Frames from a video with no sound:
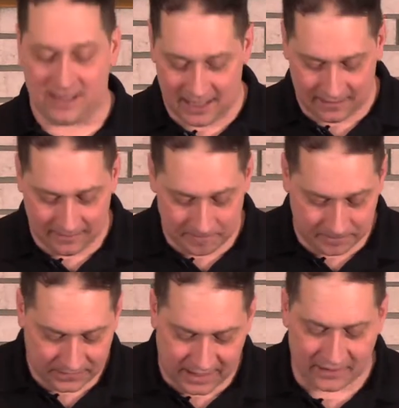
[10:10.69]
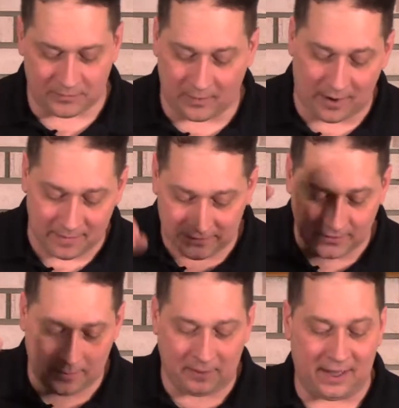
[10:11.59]
He, has, he has brought me
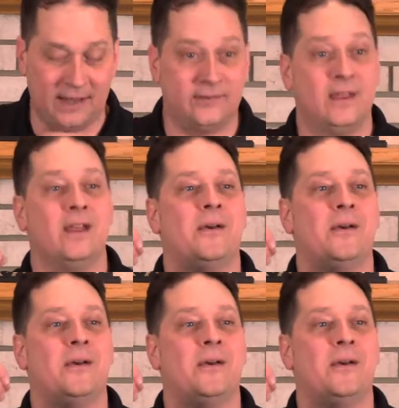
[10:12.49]
to a place